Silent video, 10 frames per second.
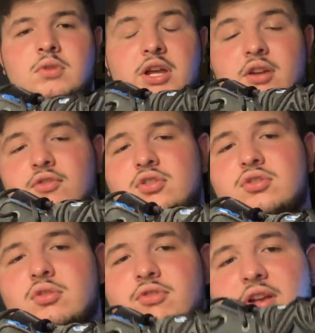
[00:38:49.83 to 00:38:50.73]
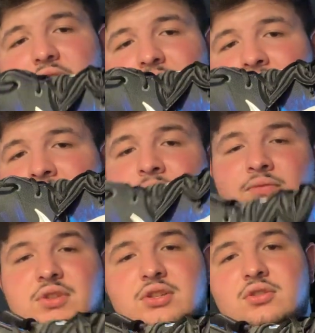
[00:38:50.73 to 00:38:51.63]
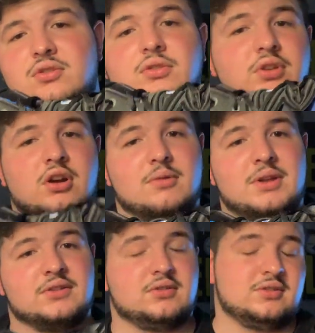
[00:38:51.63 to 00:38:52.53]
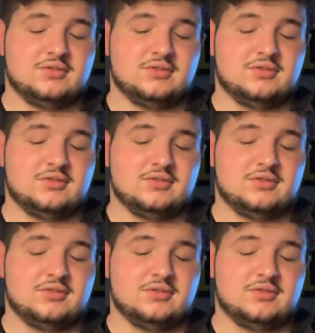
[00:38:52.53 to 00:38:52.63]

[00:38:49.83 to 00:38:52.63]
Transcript: And if you're a Duke fan, these shoes are amazing